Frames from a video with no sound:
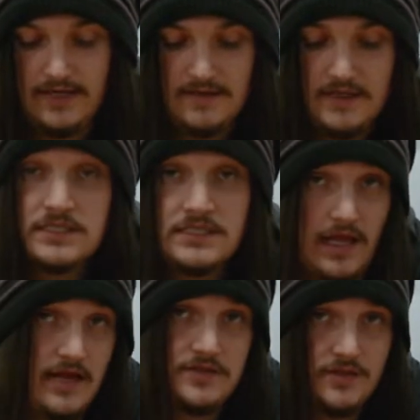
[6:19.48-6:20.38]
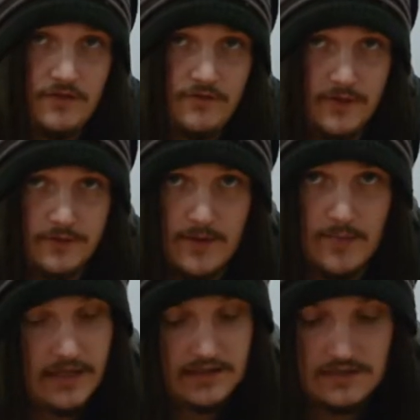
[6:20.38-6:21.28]
This stays on the field
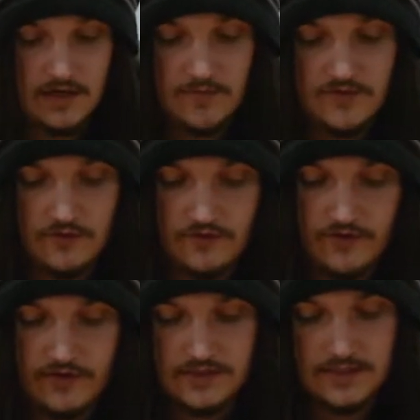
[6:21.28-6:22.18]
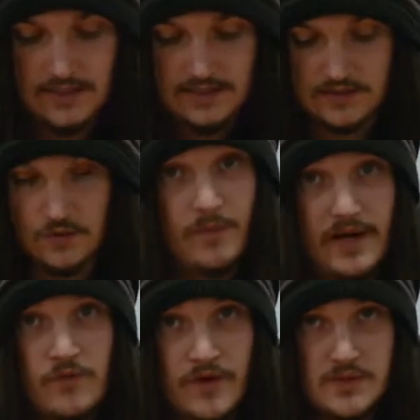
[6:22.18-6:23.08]
compared to Time Patrol Trunks. So the
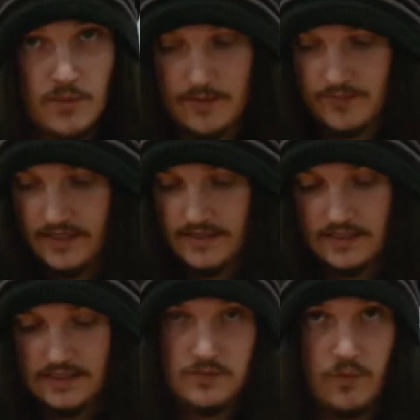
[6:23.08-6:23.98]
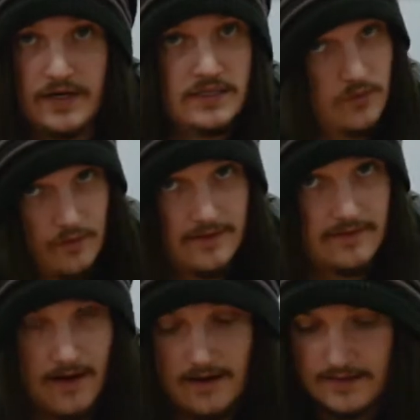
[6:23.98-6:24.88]
main reason why I play this, one, it's a
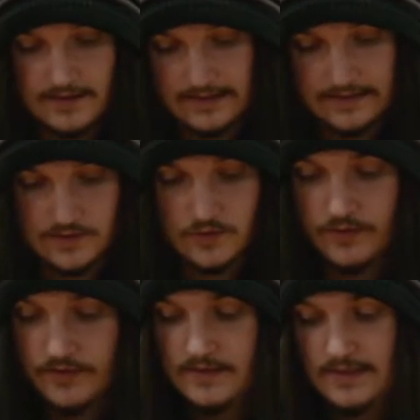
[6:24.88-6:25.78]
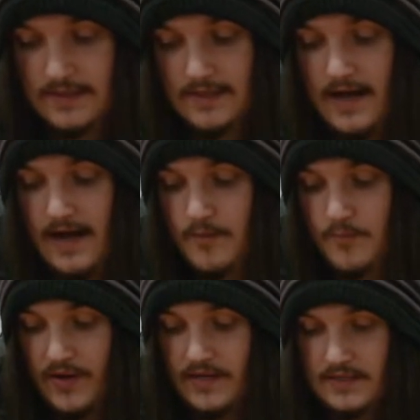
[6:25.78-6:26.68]
red target, and it's good.
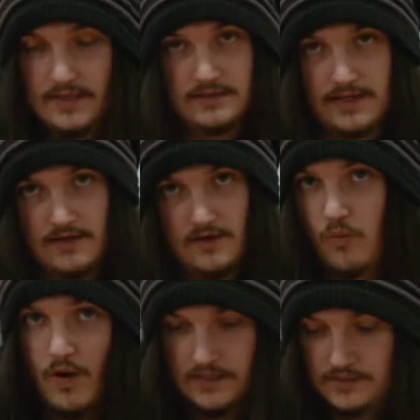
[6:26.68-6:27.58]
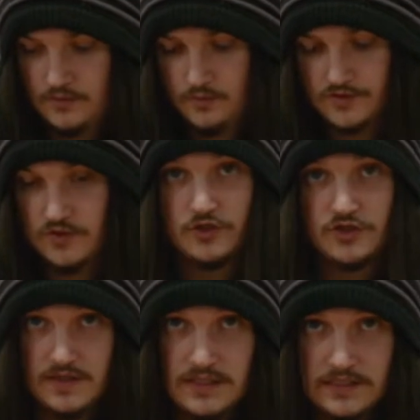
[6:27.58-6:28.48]
But Gowasu will
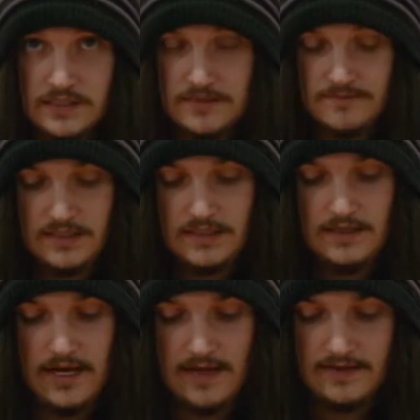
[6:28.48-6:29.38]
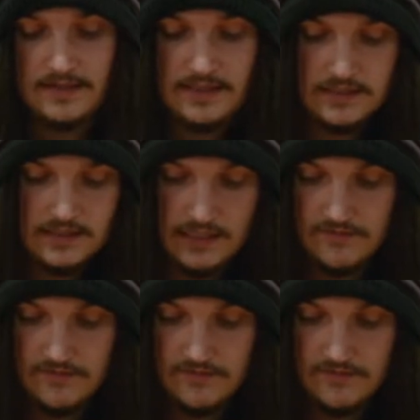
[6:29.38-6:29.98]
search this, and then this.